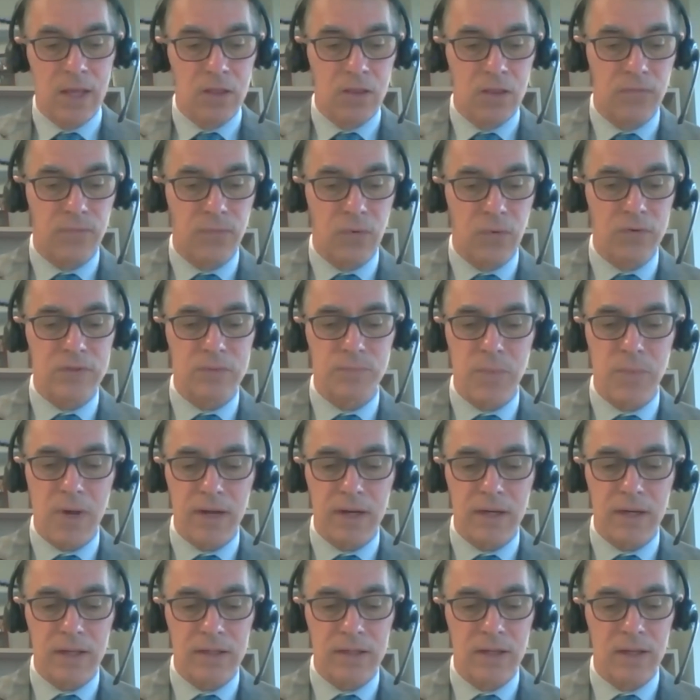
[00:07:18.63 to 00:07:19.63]
The first
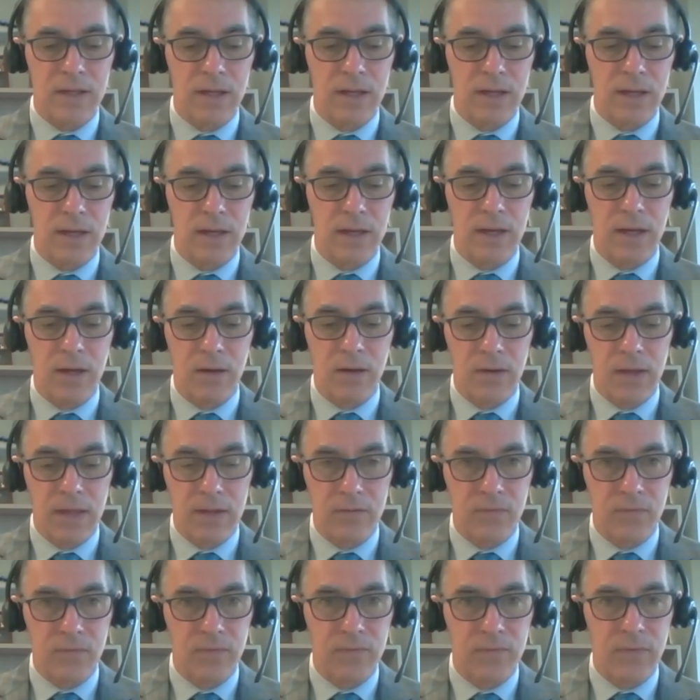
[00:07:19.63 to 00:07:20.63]
bucket
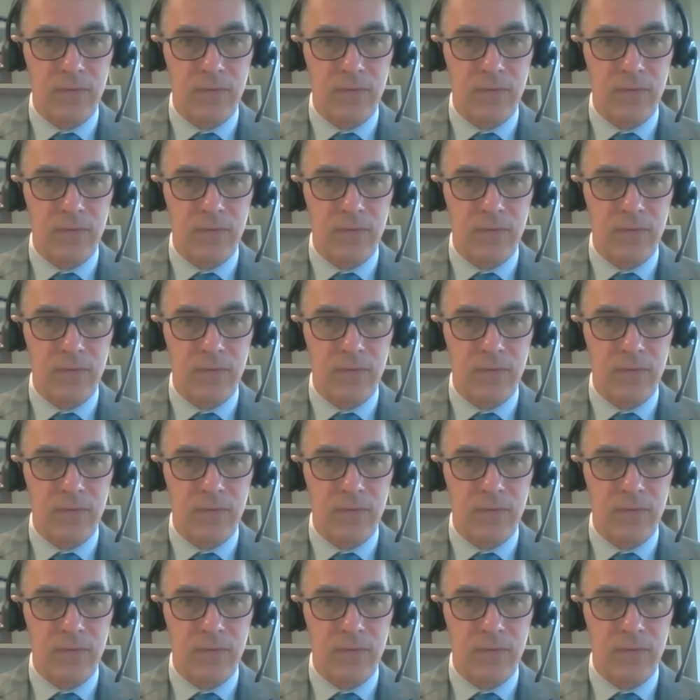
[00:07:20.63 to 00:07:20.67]
and